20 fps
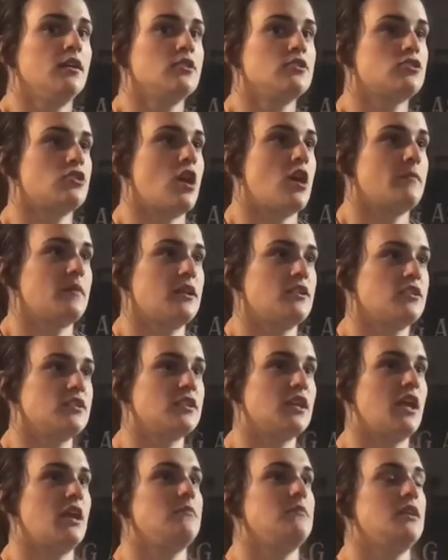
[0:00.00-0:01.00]
Strongman
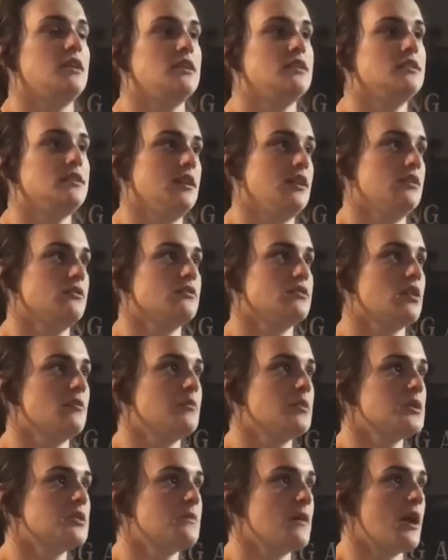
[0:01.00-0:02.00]
just came easy in
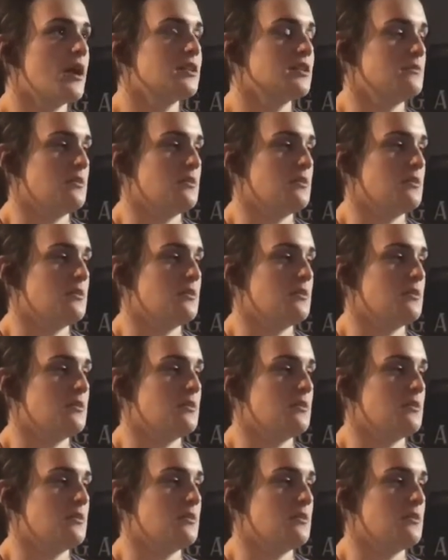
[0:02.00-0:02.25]
some respect.